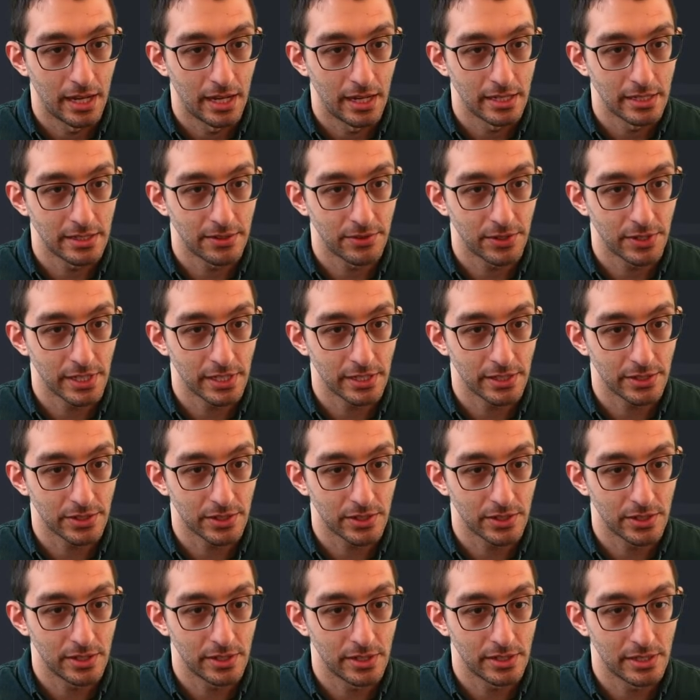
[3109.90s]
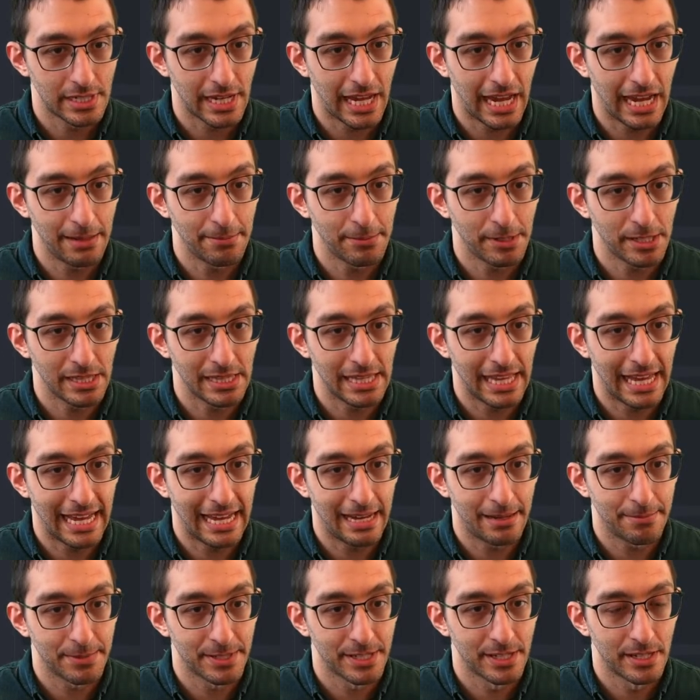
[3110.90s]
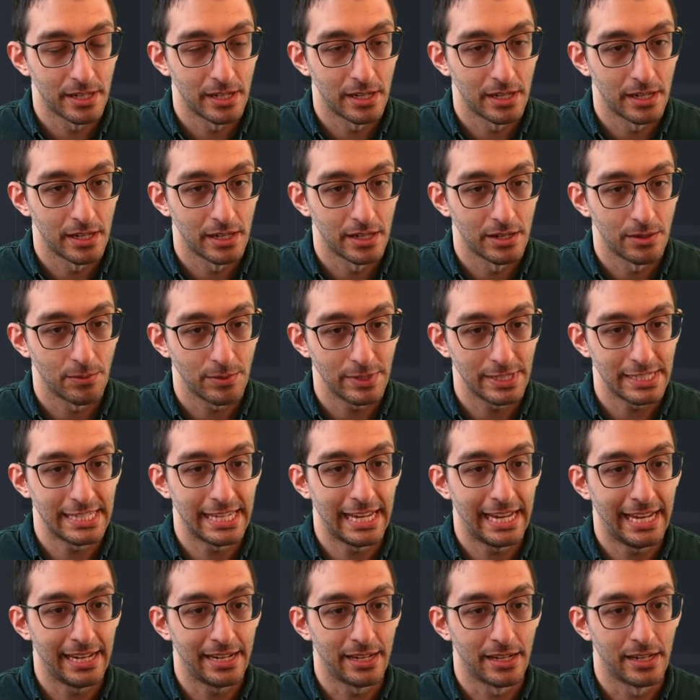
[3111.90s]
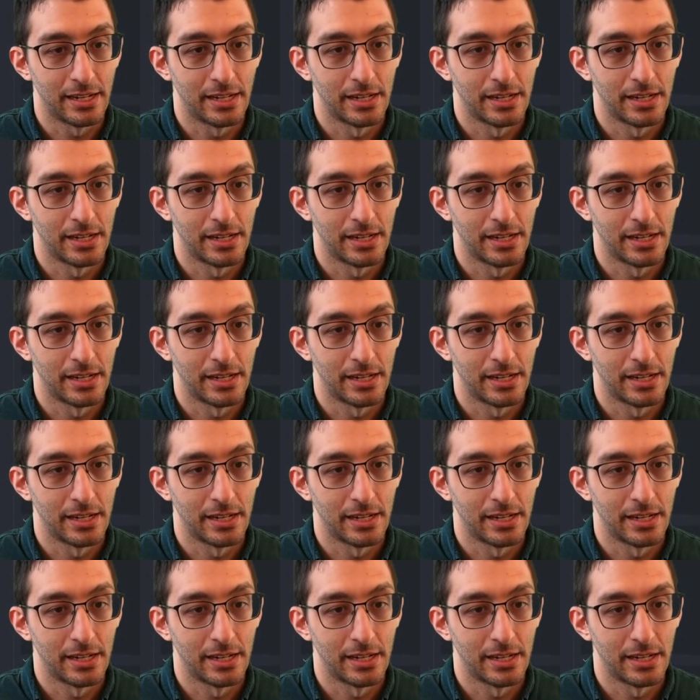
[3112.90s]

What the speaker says: Is everything else good? Time elapsed. What is that?